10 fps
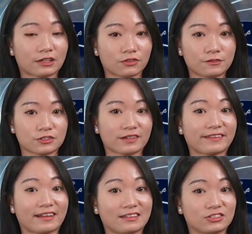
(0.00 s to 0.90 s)
artificial
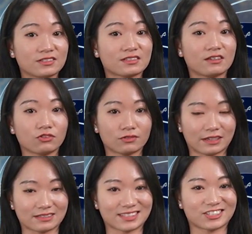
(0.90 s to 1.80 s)
intelligence into
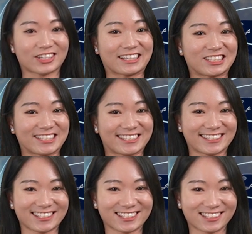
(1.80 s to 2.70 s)
their search
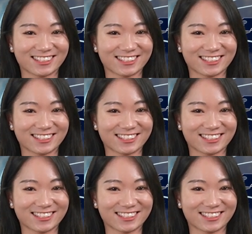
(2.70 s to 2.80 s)
engines.